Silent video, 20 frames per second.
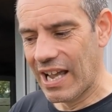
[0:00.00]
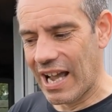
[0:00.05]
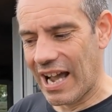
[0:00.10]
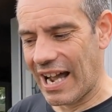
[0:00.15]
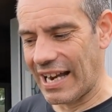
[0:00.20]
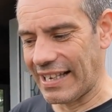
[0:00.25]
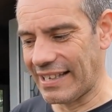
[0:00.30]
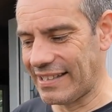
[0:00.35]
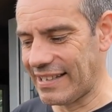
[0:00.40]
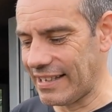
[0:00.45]

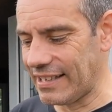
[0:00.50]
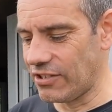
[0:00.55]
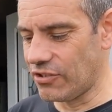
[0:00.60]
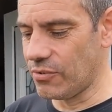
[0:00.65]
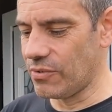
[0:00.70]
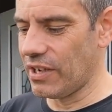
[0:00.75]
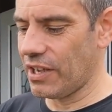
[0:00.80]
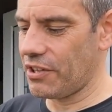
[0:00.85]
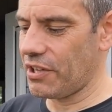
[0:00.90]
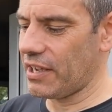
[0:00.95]
and it didn't do
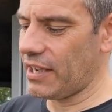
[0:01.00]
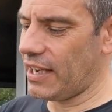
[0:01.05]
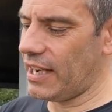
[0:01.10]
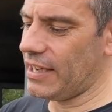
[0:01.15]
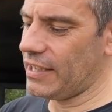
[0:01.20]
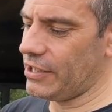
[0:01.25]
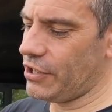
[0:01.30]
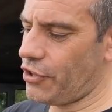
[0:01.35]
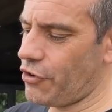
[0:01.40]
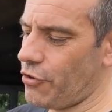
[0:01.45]
nothing, and
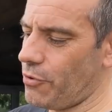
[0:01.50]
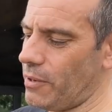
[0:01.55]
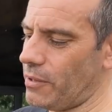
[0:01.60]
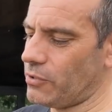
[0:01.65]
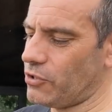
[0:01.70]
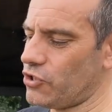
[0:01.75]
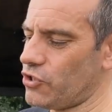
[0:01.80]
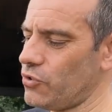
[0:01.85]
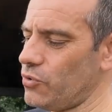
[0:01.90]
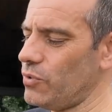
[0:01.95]
it threw out
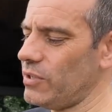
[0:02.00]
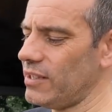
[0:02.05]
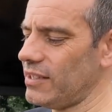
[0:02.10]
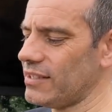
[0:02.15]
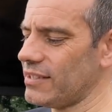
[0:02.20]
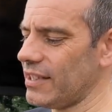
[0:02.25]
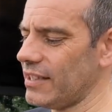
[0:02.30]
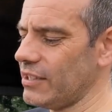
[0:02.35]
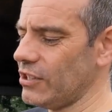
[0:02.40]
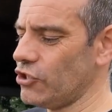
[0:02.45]
2 little tiny